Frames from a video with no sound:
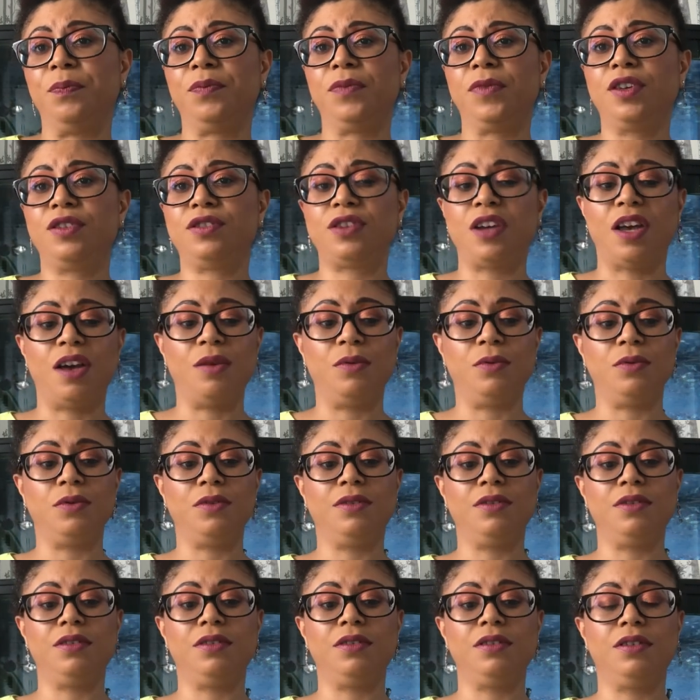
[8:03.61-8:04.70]
so
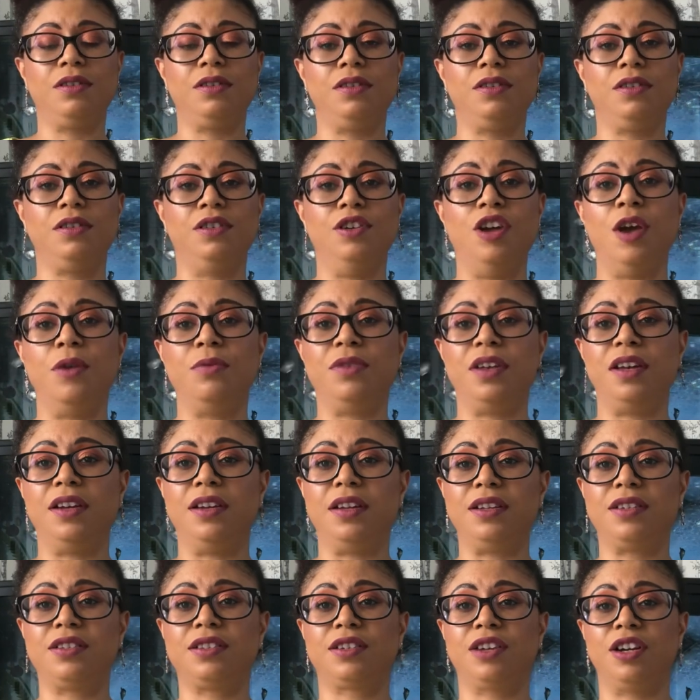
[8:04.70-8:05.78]
you know that
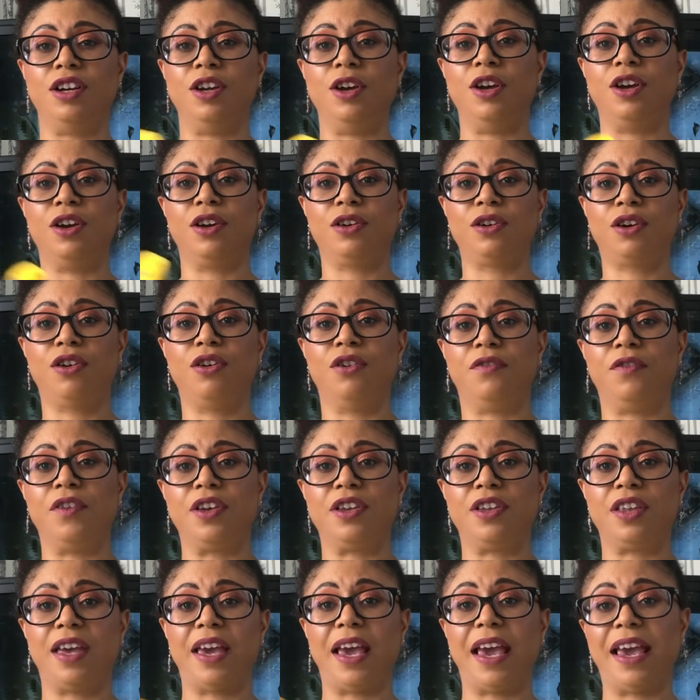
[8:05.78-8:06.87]
it's going to cover
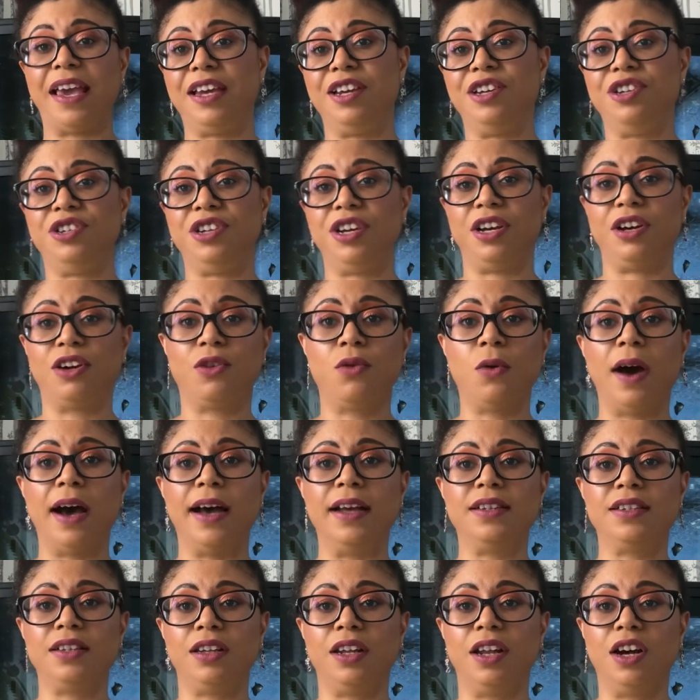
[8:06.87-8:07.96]
the aging
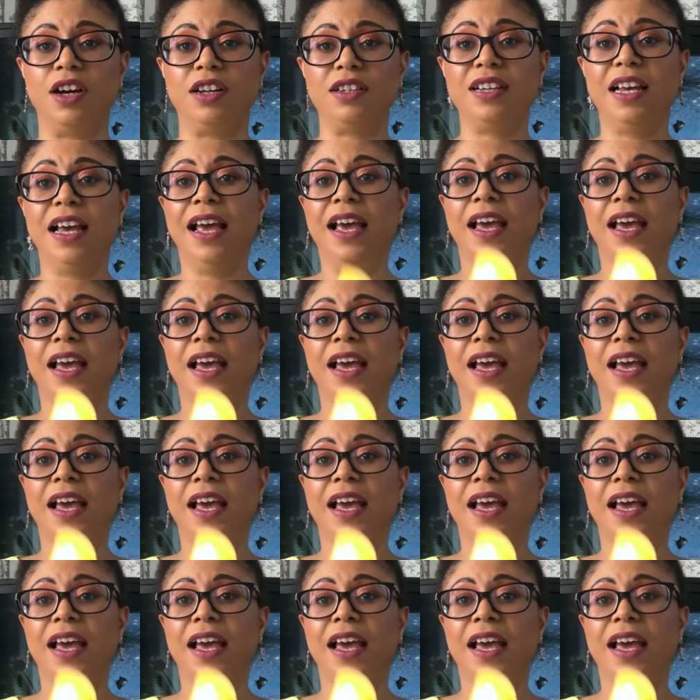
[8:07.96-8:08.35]
quite a lot.